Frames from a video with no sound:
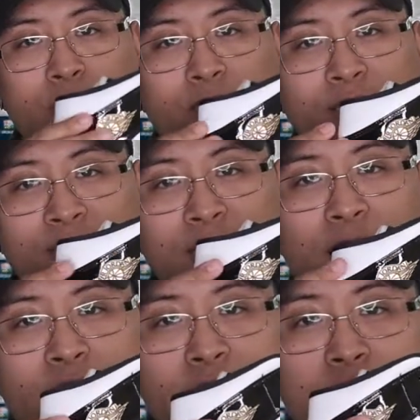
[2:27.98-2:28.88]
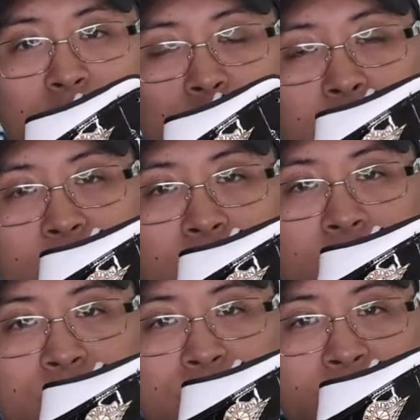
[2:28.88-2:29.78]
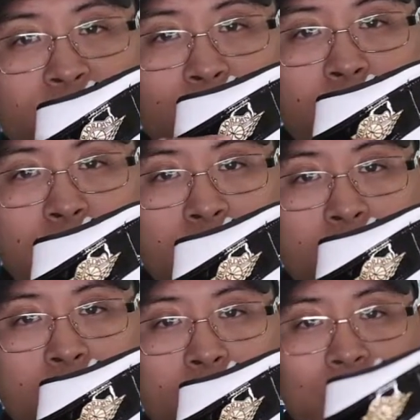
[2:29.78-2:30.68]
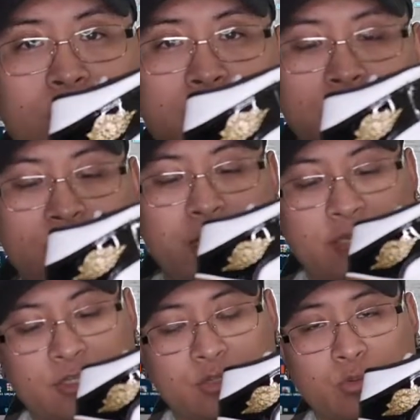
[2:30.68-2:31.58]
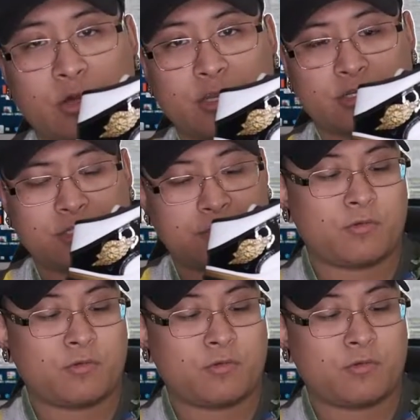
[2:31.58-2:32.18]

on the side, where it's also the same color gold as the Nike Swoosh.